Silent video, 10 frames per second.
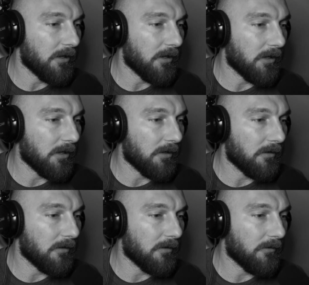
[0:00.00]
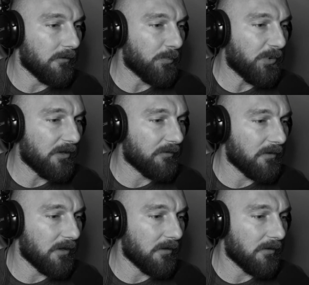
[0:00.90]
And the biggest
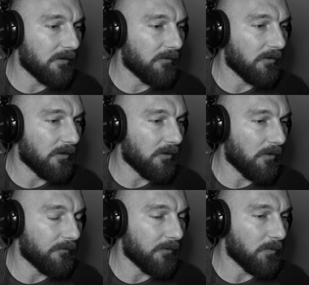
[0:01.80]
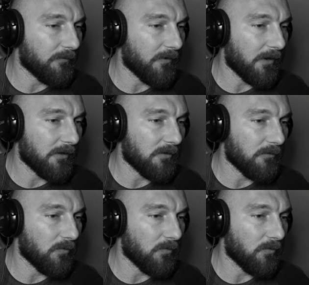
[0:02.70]
thing and hopefully we'll find it here on